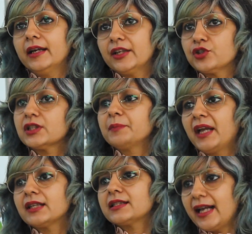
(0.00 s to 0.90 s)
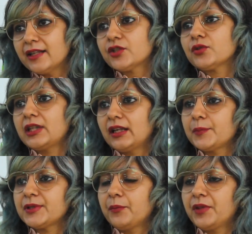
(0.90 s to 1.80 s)
it just made sense to set
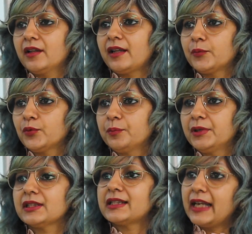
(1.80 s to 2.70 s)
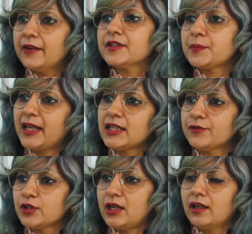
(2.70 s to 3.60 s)
up something that would be a safe space
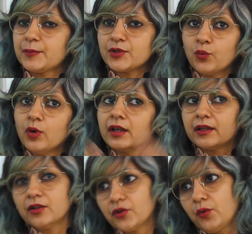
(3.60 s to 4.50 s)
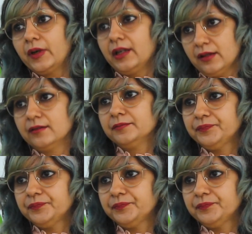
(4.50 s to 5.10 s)
for startups to work and grow in.